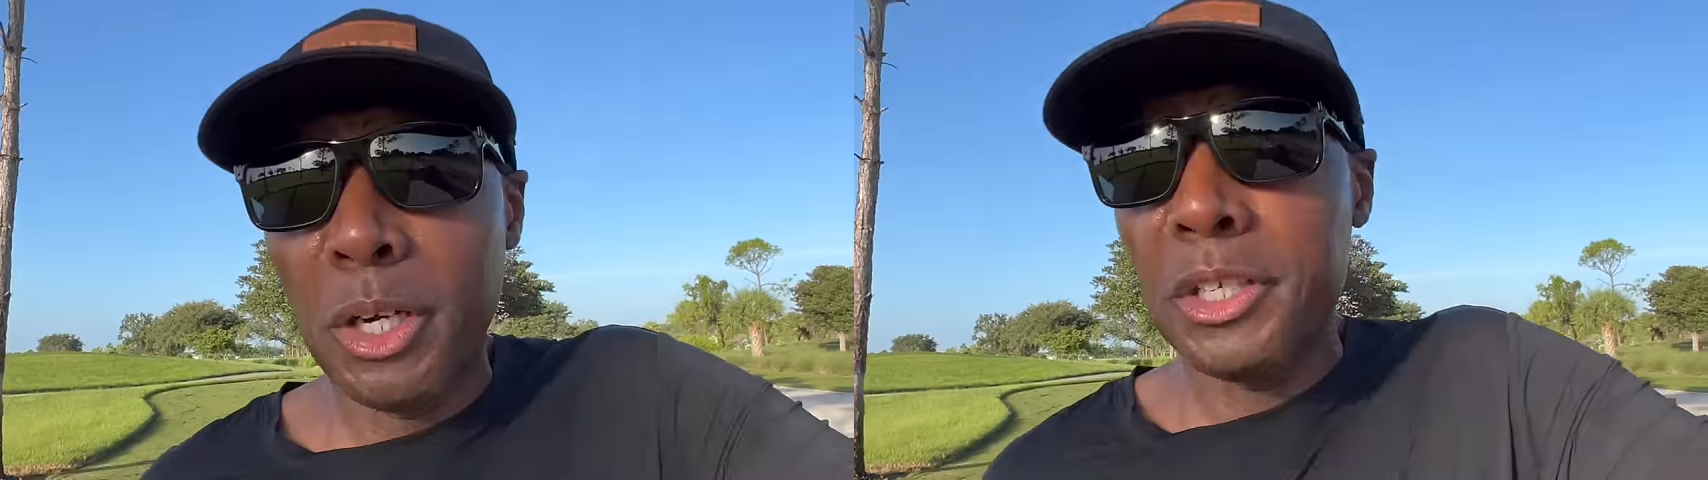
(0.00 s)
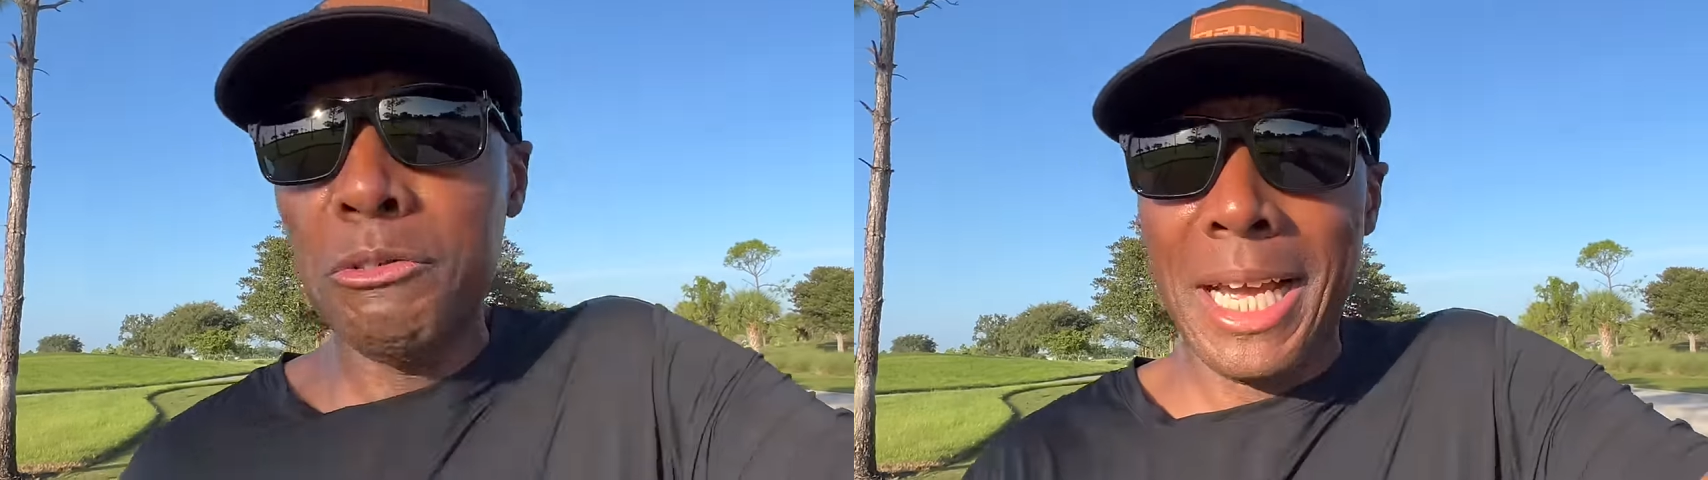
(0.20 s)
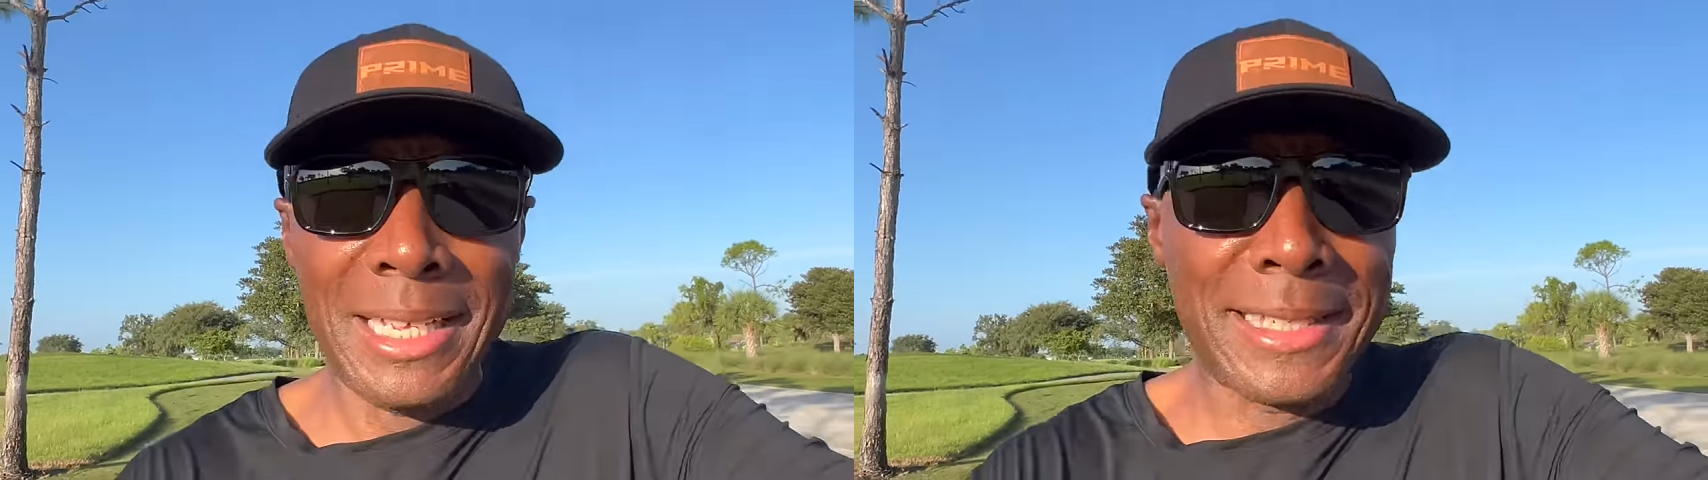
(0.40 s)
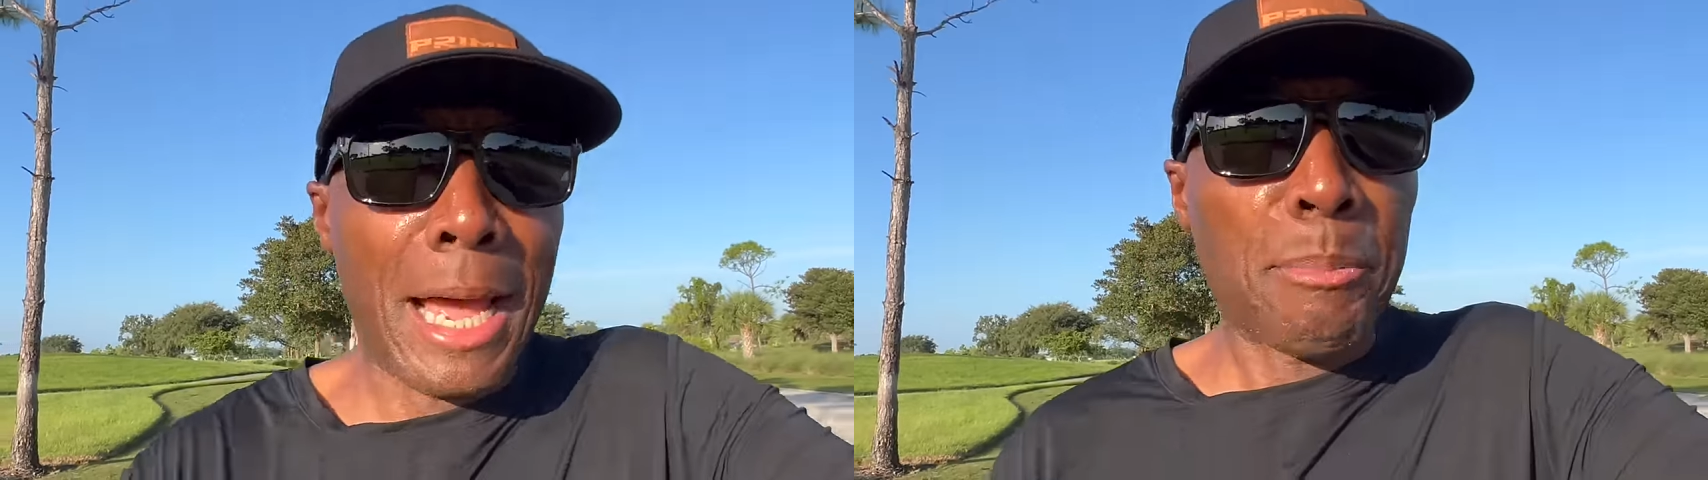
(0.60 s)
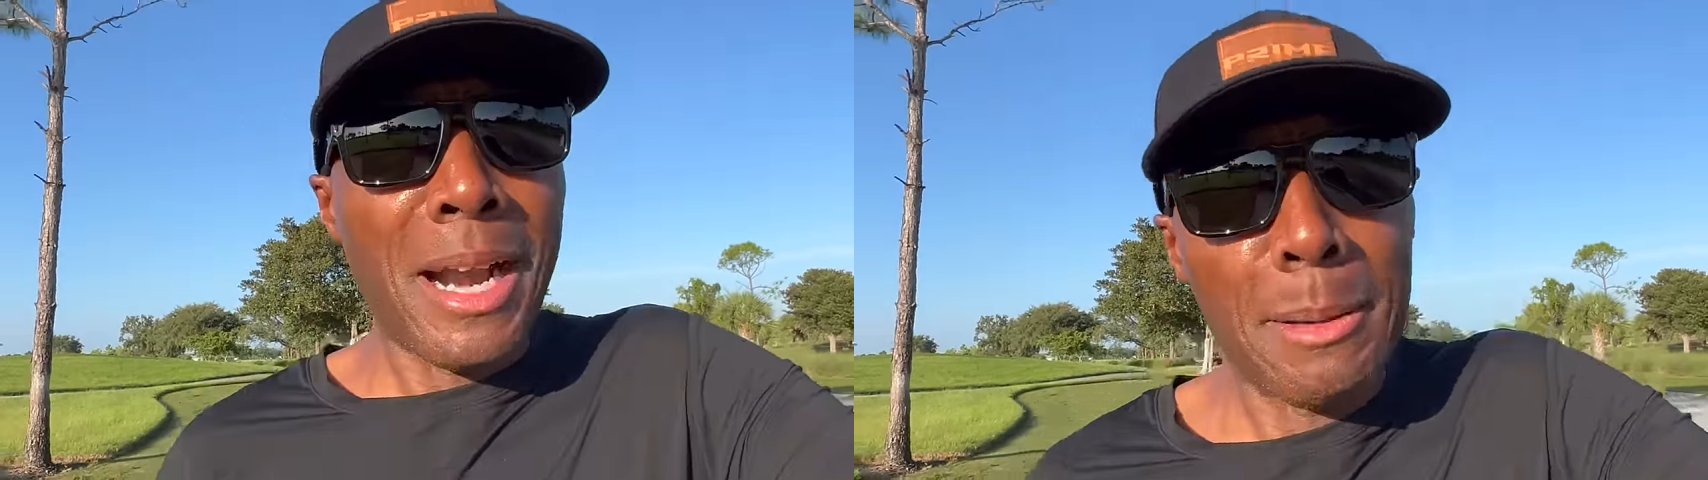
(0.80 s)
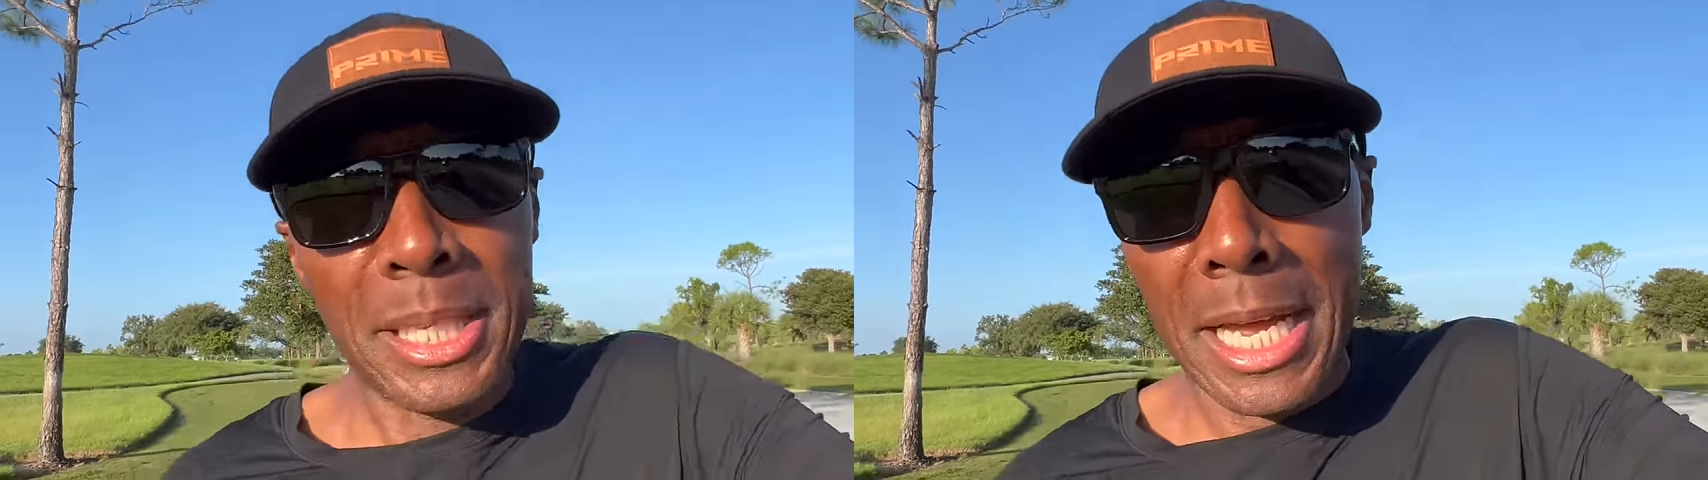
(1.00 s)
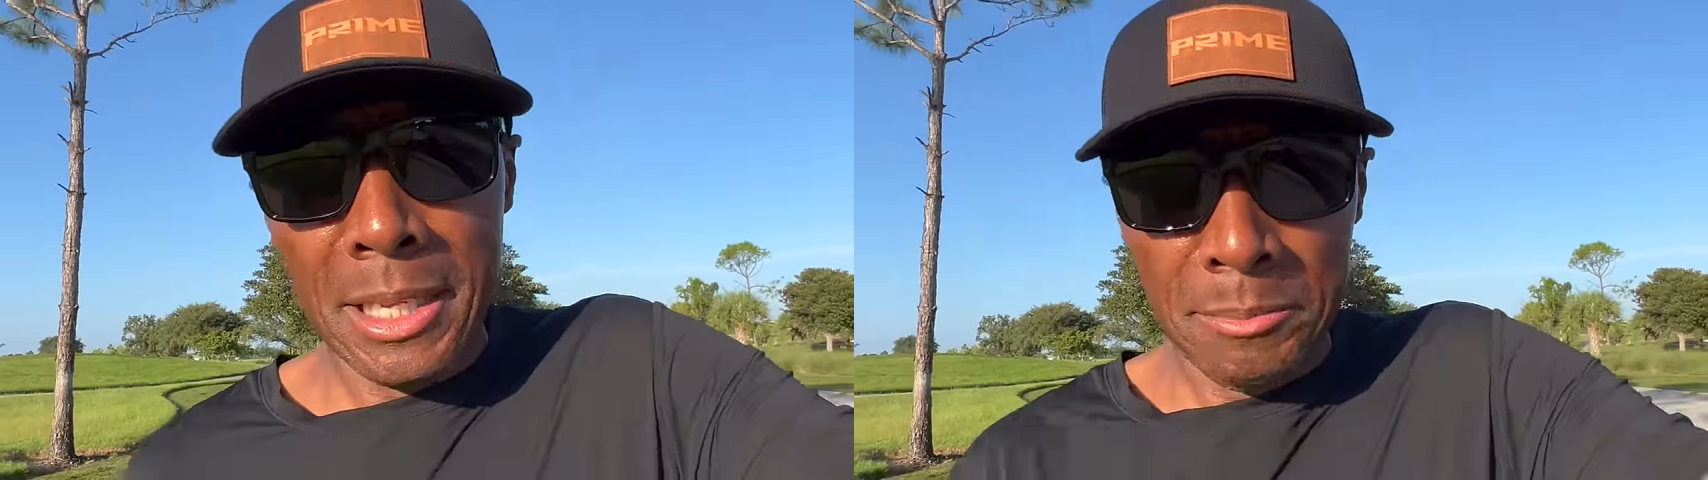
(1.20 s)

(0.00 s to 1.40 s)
you guys got prime time.